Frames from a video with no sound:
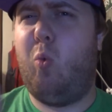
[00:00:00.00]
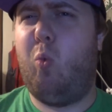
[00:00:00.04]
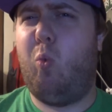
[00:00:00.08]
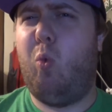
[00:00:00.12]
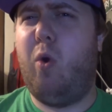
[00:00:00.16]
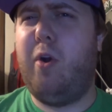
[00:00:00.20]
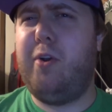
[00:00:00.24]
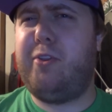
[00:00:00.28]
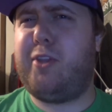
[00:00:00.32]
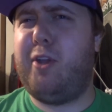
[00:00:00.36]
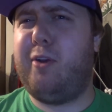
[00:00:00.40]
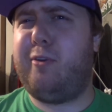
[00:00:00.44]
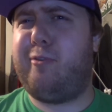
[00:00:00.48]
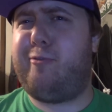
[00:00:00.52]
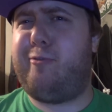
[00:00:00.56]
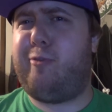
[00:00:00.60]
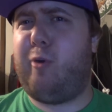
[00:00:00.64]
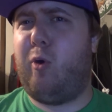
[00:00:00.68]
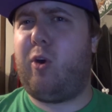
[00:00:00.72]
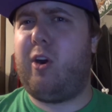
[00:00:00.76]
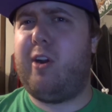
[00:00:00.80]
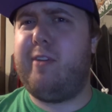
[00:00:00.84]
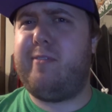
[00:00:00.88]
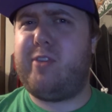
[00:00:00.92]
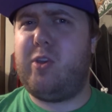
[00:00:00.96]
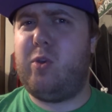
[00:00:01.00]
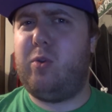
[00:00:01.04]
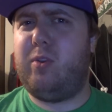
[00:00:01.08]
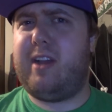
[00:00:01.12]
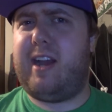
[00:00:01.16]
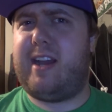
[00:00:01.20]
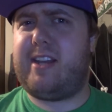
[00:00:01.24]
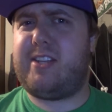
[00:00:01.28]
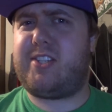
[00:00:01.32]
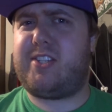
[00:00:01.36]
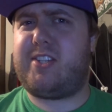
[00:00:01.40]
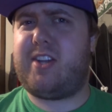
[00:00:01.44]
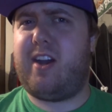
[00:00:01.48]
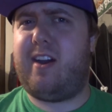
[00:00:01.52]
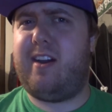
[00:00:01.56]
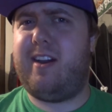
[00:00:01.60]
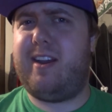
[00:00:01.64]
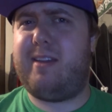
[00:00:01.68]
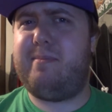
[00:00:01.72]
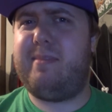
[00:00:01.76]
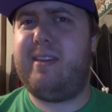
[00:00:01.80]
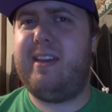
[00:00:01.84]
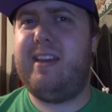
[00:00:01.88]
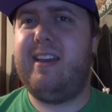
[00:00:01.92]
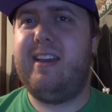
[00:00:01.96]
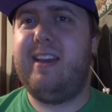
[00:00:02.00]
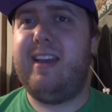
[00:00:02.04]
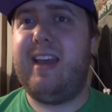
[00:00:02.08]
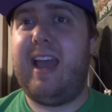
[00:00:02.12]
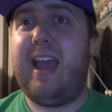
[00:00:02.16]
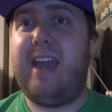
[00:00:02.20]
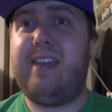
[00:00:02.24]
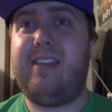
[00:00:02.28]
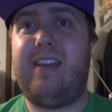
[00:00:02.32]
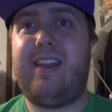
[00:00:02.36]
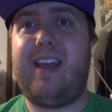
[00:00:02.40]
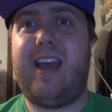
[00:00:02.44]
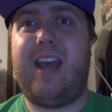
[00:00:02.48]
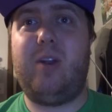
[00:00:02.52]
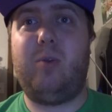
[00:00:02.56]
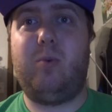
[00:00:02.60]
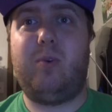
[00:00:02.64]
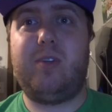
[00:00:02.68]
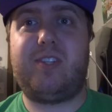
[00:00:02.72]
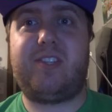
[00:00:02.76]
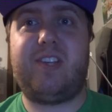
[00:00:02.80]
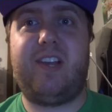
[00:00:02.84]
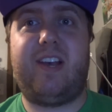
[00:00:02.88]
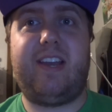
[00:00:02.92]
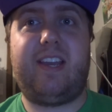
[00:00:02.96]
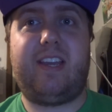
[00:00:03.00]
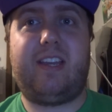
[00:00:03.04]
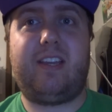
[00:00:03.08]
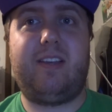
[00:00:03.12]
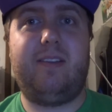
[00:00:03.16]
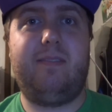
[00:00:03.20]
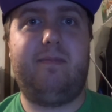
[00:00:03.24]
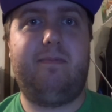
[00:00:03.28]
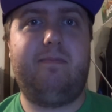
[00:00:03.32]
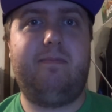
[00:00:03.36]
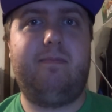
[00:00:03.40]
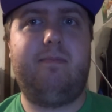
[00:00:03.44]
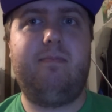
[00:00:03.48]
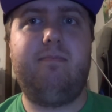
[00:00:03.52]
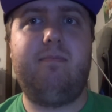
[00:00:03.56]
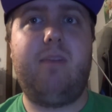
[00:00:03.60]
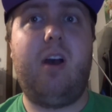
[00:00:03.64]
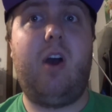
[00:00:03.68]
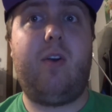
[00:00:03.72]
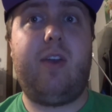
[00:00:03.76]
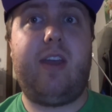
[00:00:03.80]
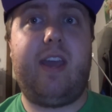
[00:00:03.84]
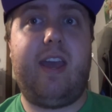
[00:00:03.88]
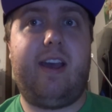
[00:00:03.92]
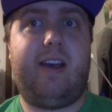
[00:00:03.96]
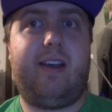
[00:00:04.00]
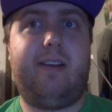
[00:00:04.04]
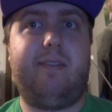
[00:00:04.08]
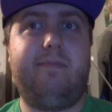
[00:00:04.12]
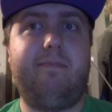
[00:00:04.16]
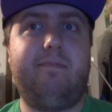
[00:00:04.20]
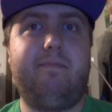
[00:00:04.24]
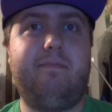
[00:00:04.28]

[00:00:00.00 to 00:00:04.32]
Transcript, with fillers: Weren't there four of you last time? And then Ed was like, oh yeah,